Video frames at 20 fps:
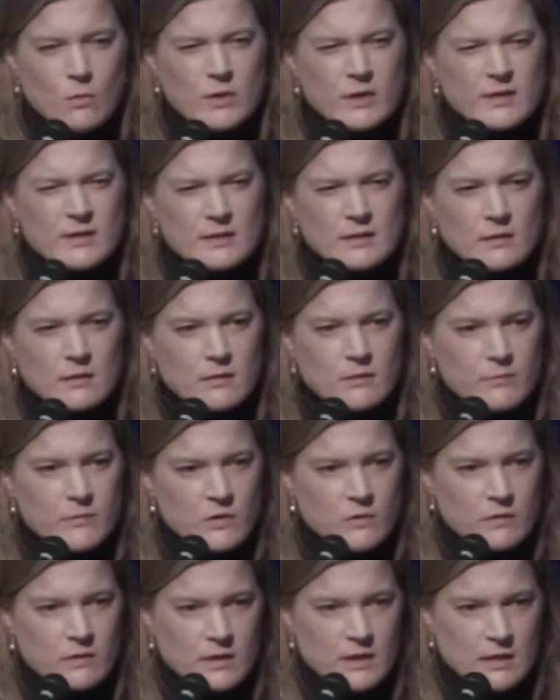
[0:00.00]
is the
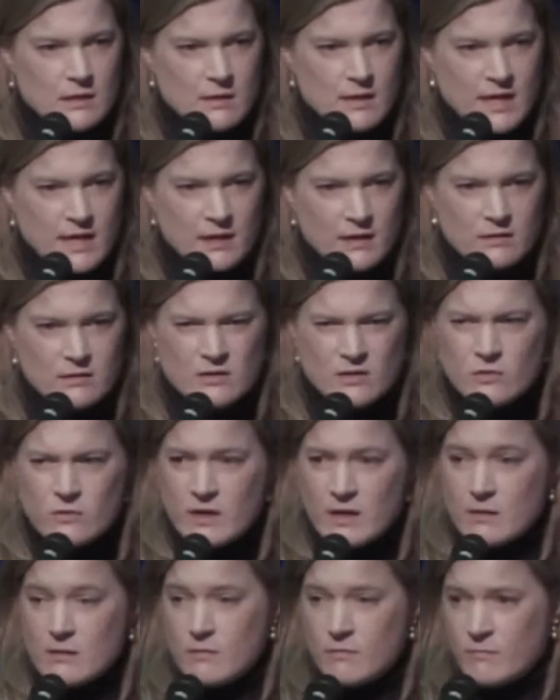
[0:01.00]
community like? Do
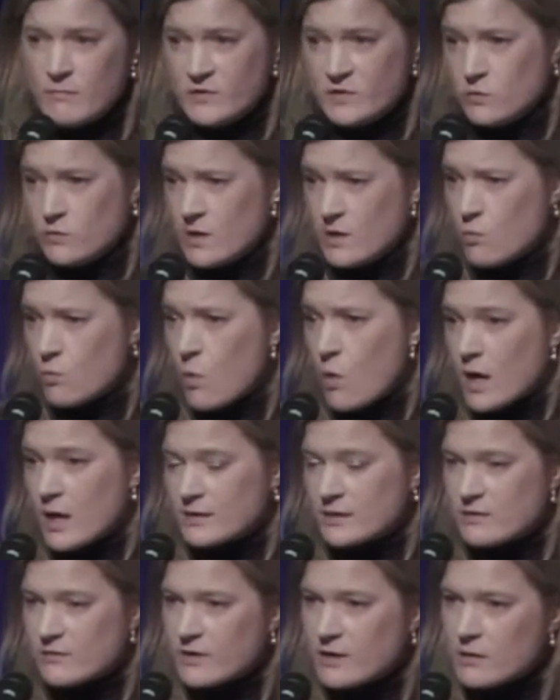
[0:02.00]
they want
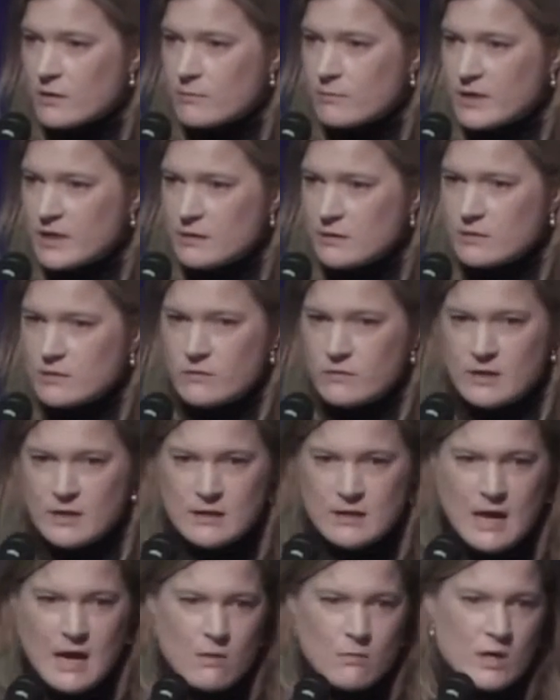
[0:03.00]
development? Do they
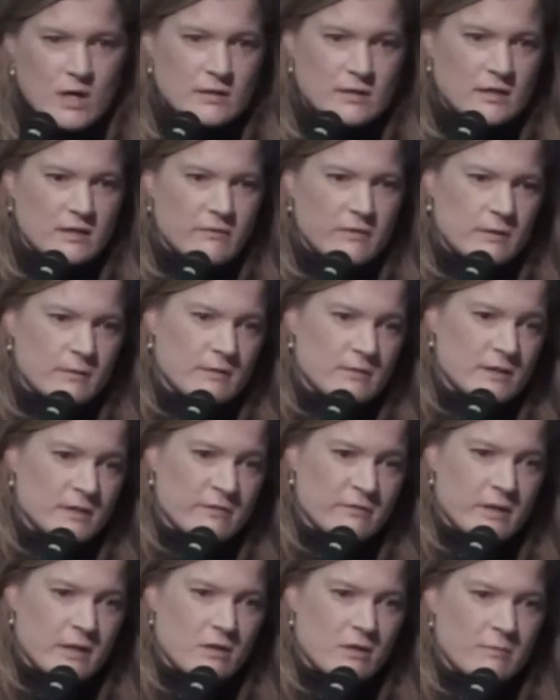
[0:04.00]
not want
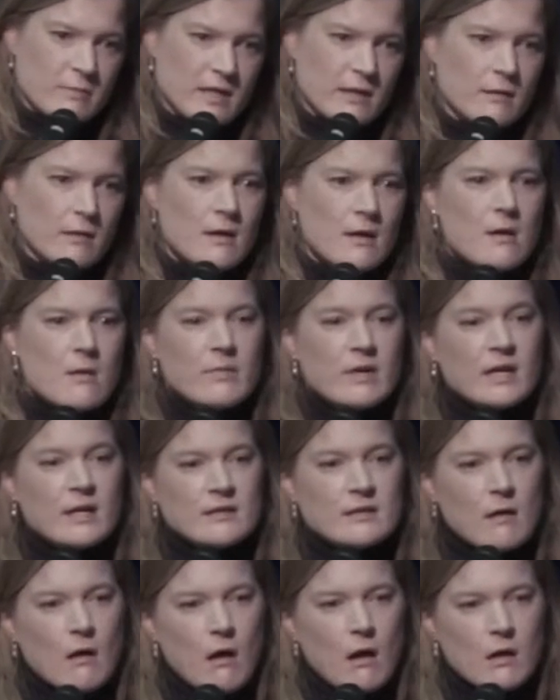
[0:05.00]
development? Because
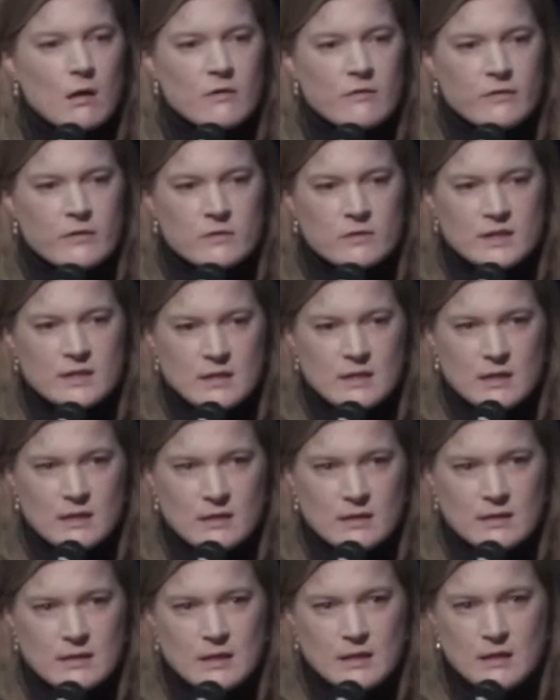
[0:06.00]
all of those
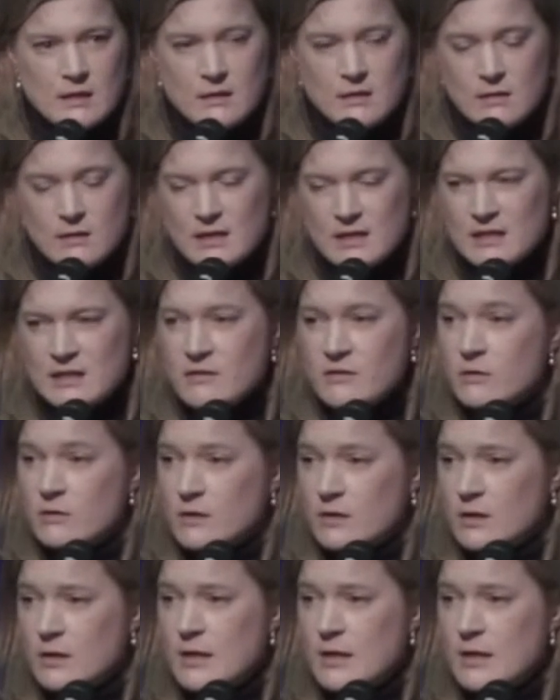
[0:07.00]
things can either,